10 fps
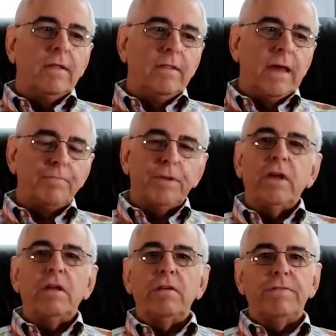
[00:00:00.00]
that
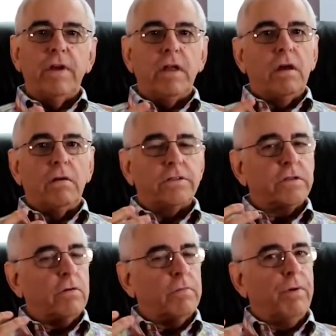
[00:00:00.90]
particular video is
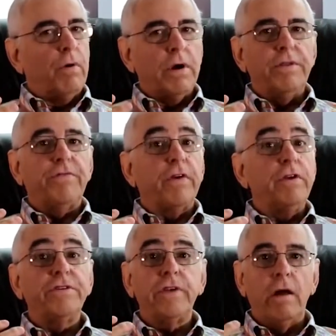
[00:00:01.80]
so important for
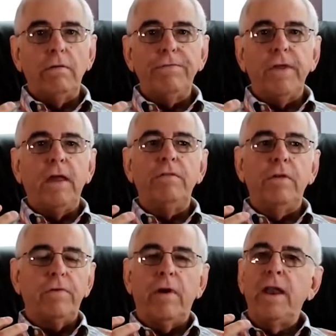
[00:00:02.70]
yourself
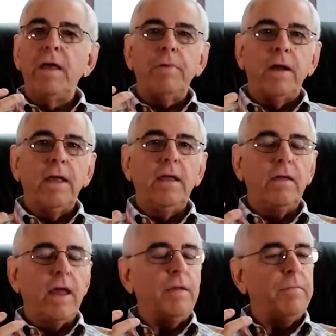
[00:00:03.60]
and for anybody,
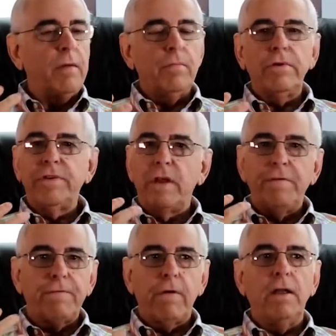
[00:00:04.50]
any members, any
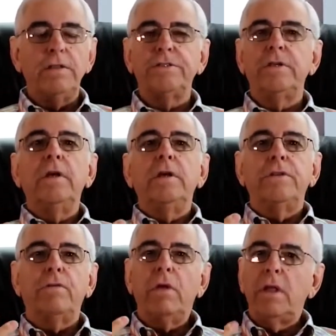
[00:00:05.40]
friends,
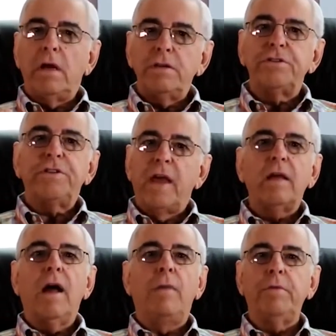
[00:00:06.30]
to really
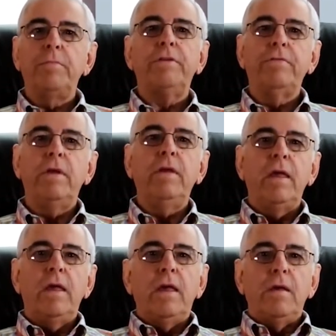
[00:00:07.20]
understand complementary
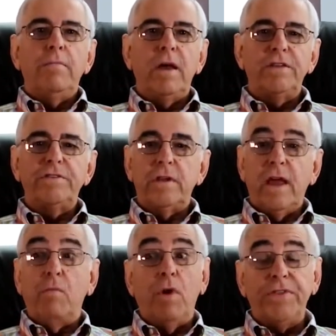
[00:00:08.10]
medicine
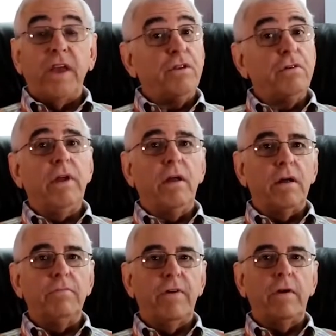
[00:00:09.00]
and what they do
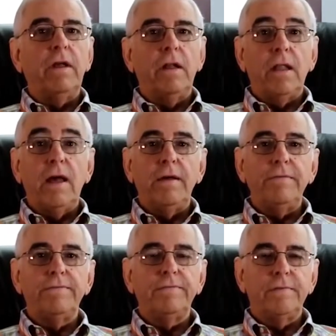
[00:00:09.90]
here at Verita
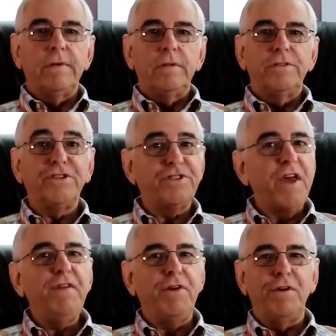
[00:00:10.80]
Life to
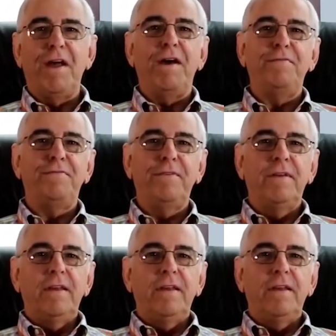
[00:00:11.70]
save your life.